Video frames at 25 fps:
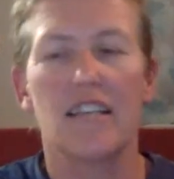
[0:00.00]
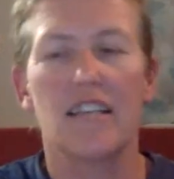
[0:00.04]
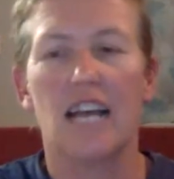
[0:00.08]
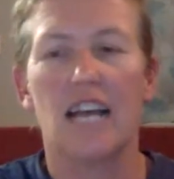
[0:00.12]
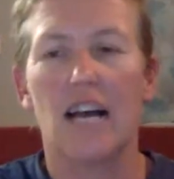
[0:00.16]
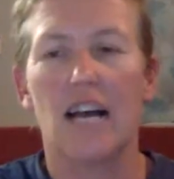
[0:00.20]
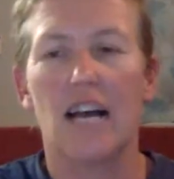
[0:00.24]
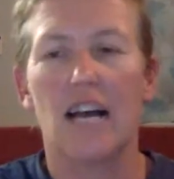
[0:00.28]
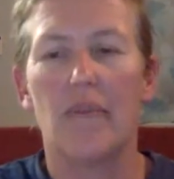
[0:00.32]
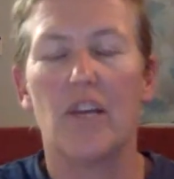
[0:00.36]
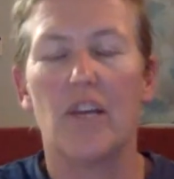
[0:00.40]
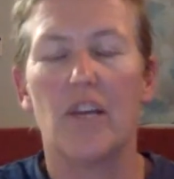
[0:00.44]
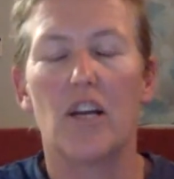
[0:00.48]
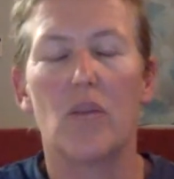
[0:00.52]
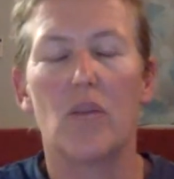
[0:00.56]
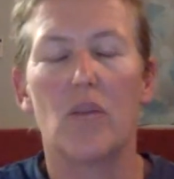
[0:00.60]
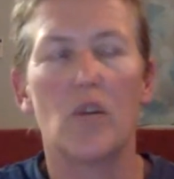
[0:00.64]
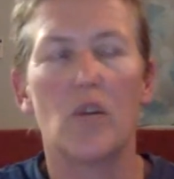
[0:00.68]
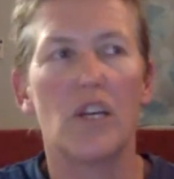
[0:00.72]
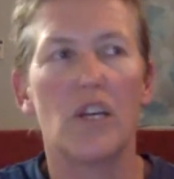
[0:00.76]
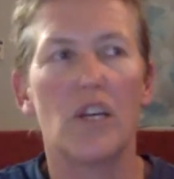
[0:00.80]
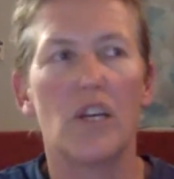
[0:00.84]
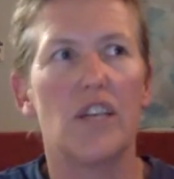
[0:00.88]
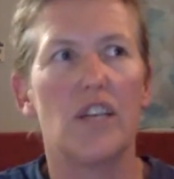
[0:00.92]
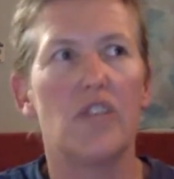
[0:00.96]
And I want
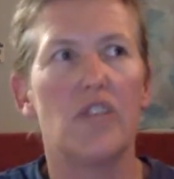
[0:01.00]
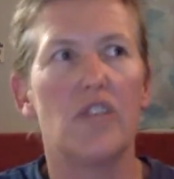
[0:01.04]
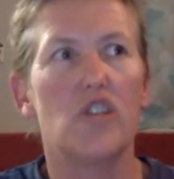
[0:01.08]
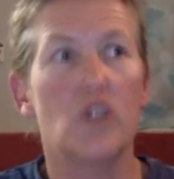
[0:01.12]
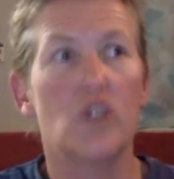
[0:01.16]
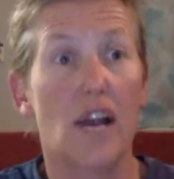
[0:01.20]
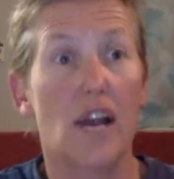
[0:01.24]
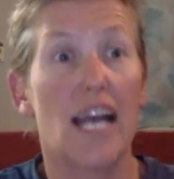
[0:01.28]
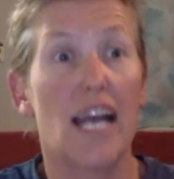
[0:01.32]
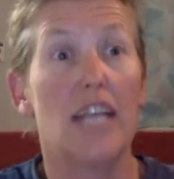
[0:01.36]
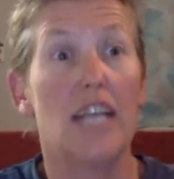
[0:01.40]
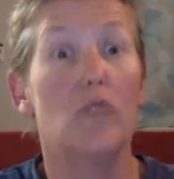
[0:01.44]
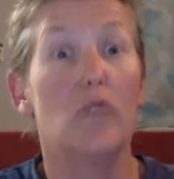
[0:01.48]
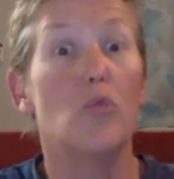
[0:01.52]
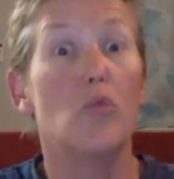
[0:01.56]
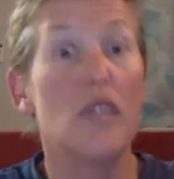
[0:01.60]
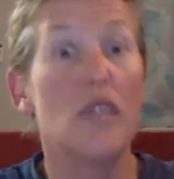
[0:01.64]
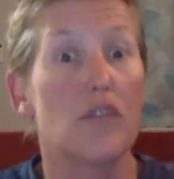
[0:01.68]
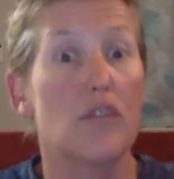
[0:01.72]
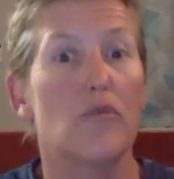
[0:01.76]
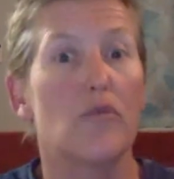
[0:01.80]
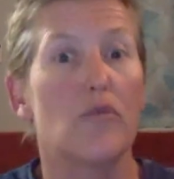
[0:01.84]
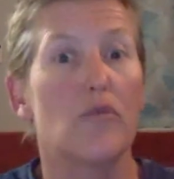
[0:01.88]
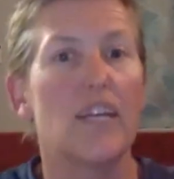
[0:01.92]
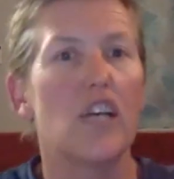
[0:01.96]
to train with
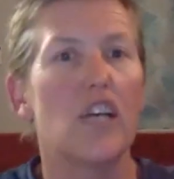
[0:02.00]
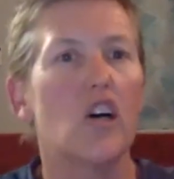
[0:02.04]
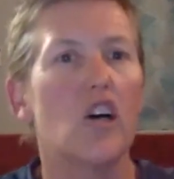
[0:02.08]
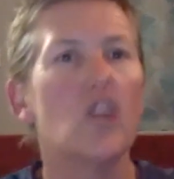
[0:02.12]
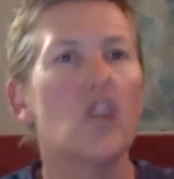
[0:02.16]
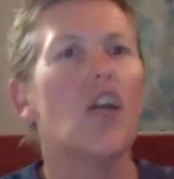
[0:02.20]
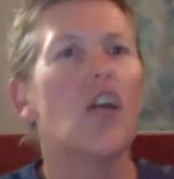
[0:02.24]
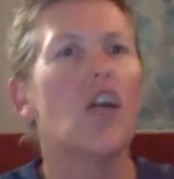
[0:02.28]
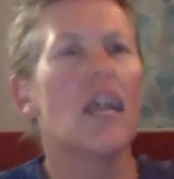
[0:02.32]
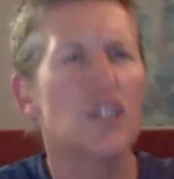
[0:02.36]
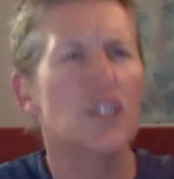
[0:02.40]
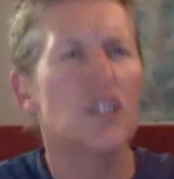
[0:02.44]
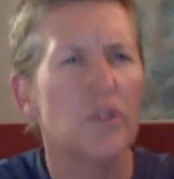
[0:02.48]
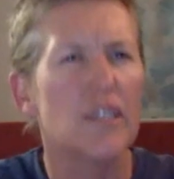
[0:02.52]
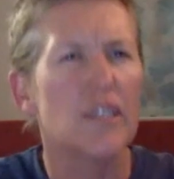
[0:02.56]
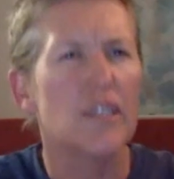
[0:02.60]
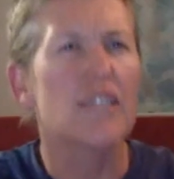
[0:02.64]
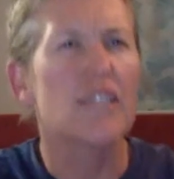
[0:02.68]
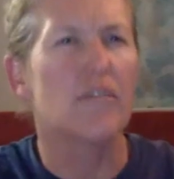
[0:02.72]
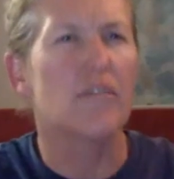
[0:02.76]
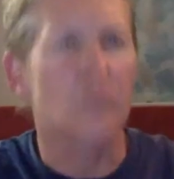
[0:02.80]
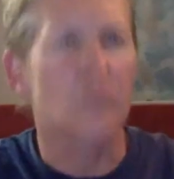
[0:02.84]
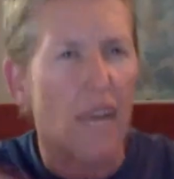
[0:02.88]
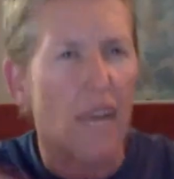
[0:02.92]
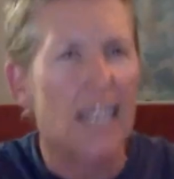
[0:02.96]
a rig on, like doing
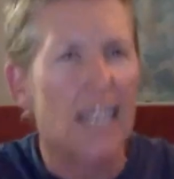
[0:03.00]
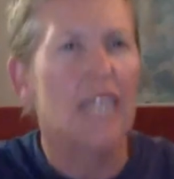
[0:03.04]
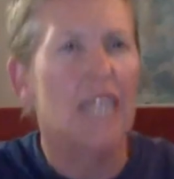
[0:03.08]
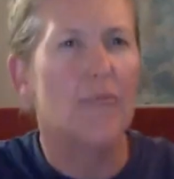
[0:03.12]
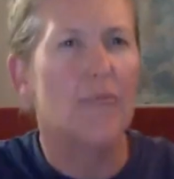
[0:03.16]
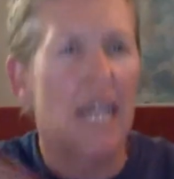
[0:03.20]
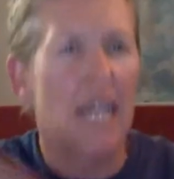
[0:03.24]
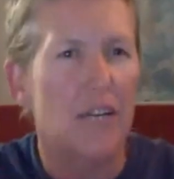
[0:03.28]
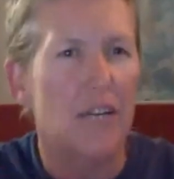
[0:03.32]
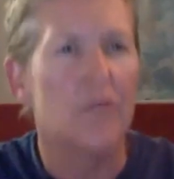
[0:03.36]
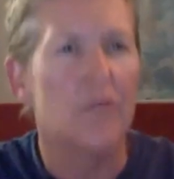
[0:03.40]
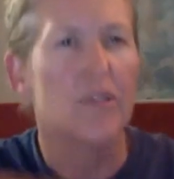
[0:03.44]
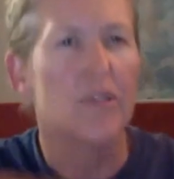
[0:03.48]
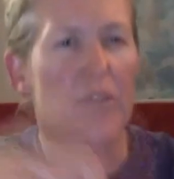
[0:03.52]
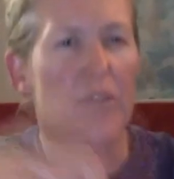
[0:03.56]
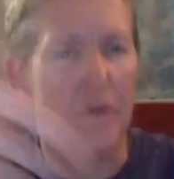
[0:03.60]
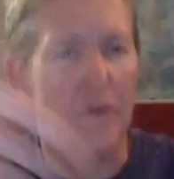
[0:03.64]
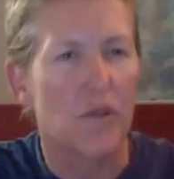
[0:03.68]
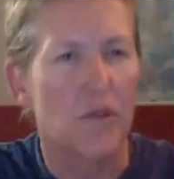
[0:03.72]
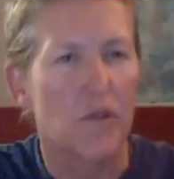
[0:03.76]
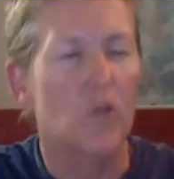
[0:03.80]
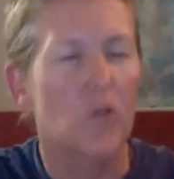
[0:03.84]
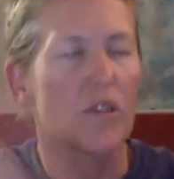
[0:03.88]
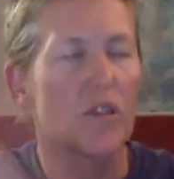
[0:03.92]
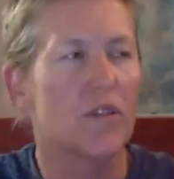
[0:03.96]
some running backwards and
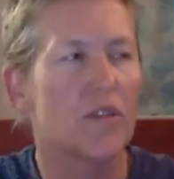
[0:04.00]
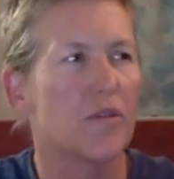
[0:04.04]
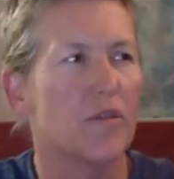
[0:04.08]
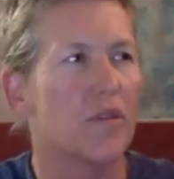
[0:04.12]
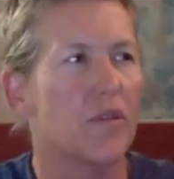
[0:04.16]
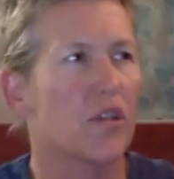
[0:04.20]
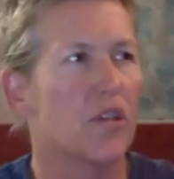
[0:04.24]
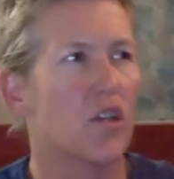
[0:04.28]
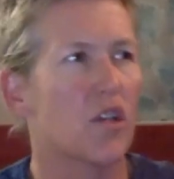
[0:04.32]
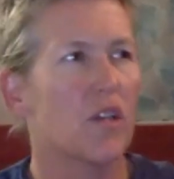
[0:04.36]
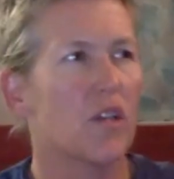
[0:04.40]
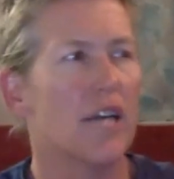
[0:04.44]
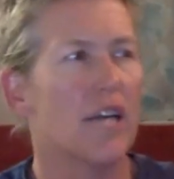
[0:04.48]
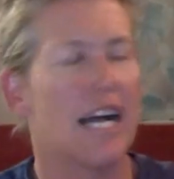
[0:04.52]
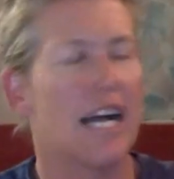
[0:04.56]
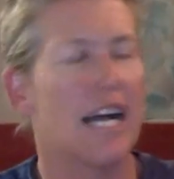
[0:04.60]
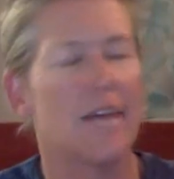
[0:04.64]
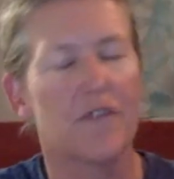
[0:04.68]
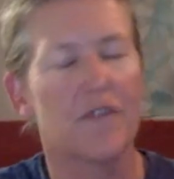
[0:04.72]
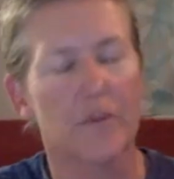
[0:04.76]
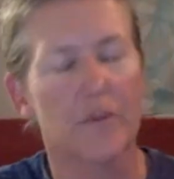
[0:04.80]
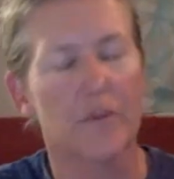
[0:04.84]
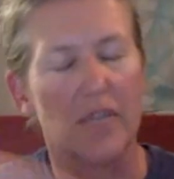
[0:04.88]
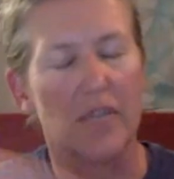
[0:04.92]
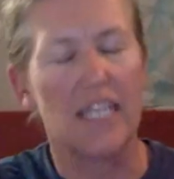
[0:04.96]
forwards from the drop,
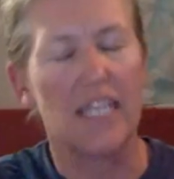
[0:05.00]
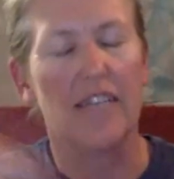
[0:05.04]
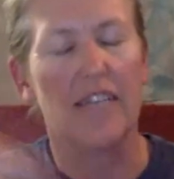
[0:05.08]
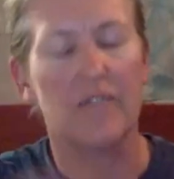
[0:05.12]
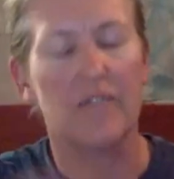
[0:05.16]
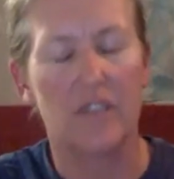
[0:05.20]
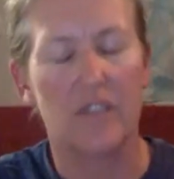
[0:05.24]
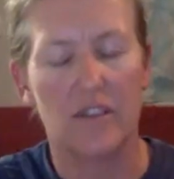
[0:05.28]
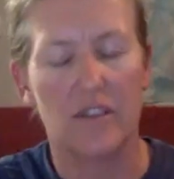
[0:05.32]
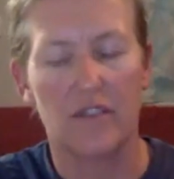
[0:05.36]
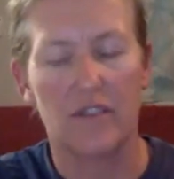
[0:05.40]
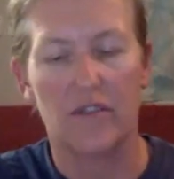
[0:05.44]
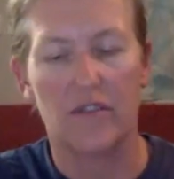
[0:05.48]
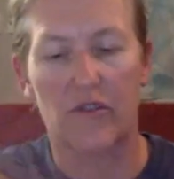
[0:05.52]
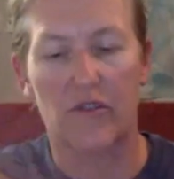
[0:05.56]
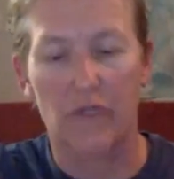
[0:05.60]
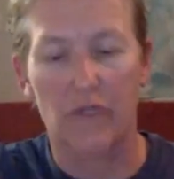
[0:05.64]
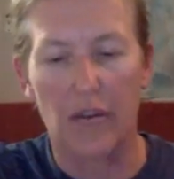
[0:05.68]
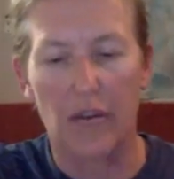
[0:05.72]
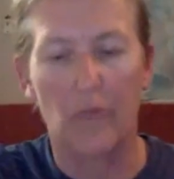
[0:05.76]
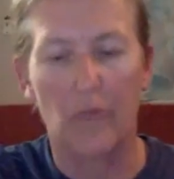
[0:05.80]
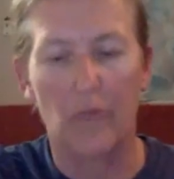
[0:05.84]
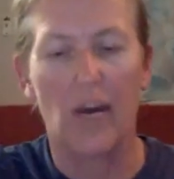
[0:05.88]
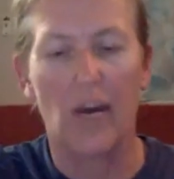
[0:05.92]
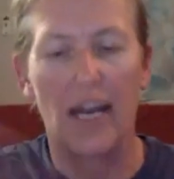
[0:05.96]
from the
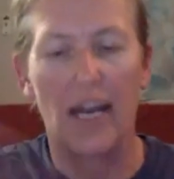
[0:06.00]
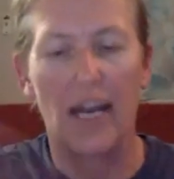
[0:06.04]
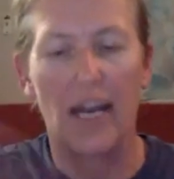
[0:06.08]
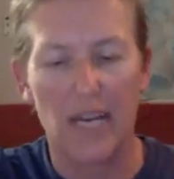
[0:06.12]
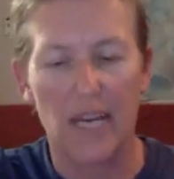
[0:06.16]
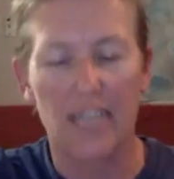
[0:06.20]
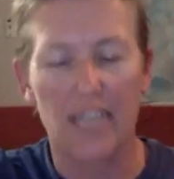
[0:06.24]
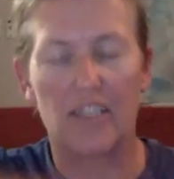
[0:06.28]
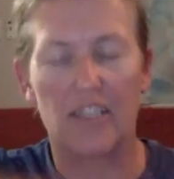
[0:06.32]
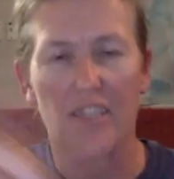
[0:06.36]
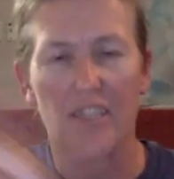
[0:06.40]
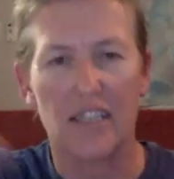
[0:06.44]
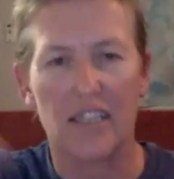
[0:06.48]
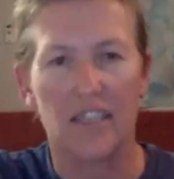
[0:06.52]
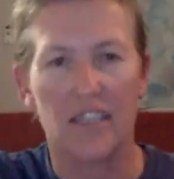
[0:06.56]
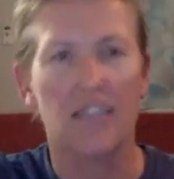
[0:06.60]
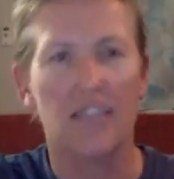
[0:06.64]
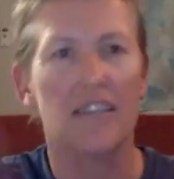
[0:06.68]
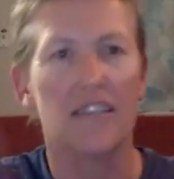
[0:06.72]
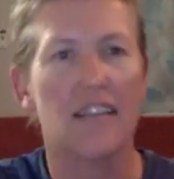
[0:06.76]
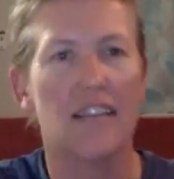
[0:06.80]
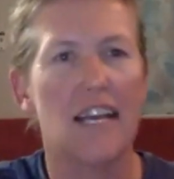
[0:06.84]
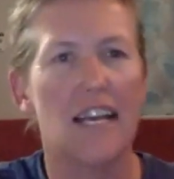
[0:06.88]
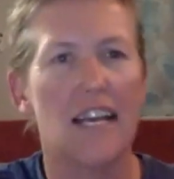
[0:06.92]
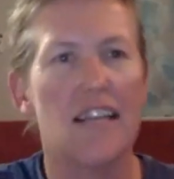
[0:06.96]
runway back to the
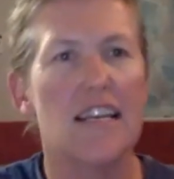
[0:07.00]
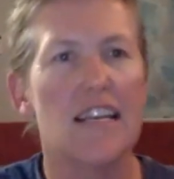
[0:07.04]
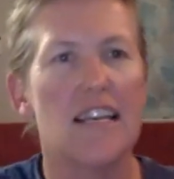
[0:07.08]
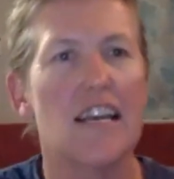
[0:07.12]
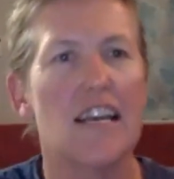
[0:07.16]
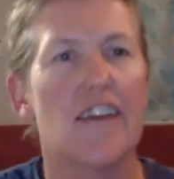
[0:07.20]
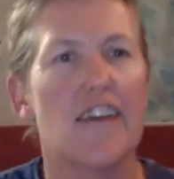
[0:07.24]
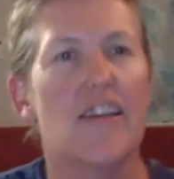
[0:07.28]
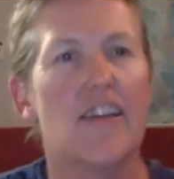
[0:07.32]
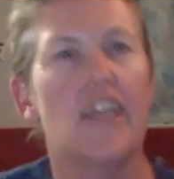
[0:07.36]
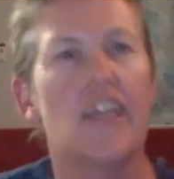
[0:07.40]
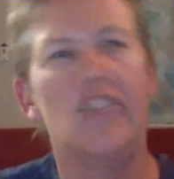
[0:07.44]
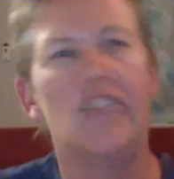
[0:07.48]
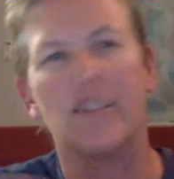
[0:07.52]
landing area.